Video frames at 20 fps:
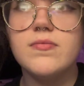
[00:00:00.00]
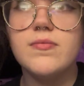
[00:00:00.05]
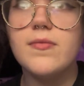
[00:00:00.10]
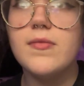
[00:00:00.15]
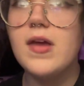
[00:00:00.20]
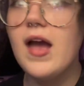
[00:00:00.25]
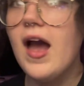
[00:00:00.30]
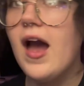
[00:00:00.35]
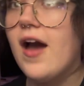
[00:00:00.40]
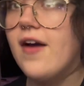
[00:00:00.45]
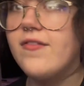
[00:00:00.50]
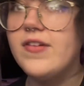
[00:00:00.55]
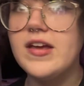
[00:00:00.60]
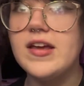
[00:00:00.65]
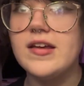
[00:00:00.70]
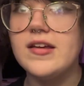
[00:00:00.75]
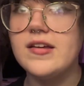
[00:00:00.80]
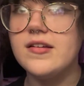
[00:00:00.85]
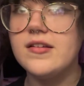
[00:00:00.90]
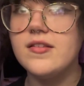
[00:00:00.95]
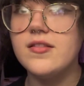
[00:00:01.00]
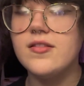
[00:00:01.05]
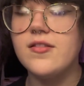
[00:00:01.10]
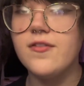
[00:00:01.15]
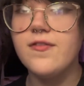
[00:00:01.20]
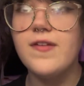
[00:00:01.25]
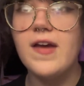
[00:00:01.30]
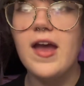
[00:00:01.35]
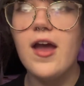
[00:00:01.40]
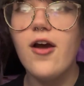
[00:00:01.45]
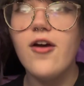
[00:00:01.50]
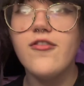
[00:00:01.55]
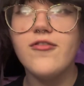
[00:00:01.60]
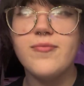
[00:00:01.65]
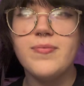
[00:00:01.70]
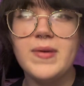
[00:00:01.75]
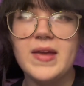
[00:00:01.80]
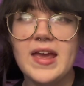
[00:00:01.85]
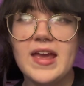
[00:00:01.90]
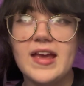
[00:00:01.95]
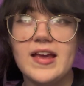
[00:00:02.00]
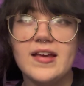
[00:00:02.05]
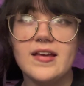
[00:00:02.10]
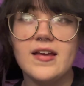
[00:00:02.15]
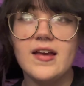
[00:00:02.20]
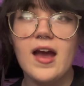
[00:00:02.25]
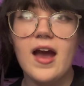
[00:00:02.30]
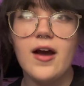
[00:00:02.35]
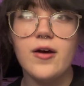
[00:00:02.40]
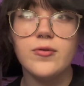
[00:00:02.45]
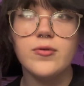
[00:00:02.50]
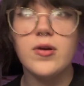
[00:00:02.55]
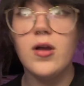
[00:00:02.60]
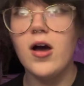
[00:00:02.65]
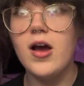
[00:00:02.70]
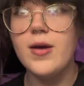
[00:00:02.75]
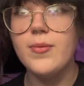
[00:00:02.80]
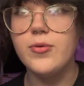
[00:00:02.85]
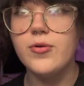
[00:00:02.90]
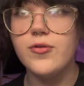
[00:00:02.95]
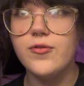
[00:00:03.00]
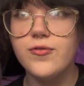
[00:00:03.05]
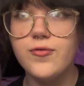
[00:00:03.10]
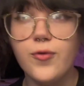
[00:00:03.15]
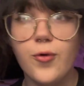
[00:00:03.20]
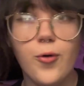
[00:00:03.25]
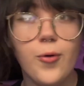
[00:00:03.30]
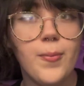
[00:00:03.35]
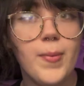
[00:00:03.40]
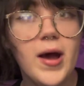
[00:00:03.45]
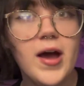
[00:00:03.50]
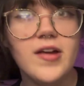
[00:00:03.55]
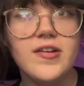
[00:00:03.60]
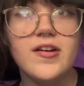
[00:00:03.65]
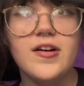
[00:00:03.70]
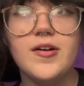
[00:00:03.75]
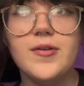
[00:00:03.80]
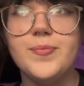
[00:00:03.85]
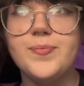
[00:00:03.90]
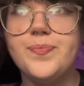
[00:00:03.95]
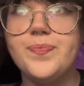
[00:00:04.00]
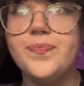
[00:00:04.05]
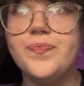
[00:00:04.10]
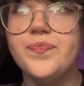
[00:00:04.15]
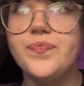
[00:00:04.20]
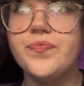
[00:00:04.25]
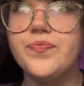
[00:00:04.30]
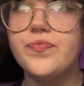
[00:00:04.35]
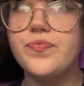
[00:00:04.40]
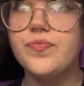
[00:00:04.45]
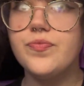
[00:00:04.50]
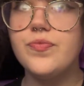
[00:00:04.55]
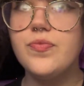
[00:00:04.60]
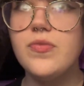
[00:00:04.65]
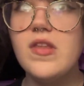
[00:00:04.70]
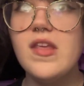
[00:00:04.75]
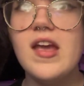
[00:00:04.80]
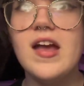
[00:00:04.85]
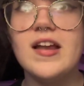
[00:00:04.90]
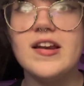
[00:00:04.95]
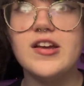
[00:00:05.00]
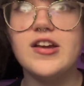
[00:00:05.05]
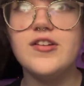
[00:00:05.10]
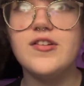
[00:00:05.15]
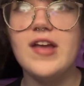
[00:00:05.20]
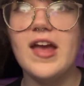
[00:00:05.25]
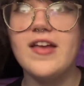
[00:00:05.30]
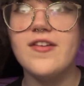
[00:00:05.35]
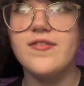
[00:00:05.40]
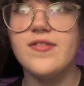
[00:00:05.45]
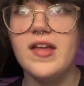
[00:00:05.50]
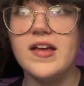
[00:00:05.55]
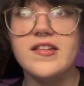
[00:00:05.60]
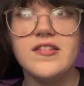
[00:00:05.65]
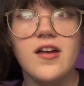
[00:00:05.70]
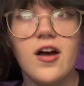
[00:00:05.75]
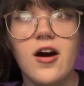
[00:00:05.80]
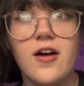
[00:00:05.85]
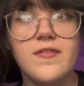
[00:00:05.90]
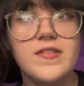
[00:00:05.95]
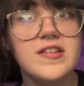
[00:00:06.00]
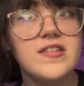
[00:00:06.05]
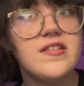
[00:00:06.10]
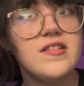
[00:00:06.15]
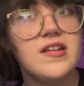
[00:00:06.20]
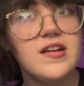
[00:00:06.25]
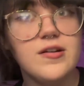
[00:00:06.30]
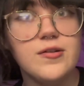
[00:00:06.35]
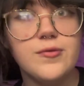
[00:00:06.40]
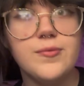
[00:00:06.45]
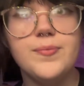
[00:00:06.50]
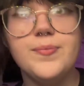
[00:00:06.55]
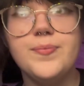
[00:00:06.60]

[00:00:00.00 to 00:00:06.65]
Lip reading: having the fear of being held liable for murder. And a good case for that is R.V. Steele.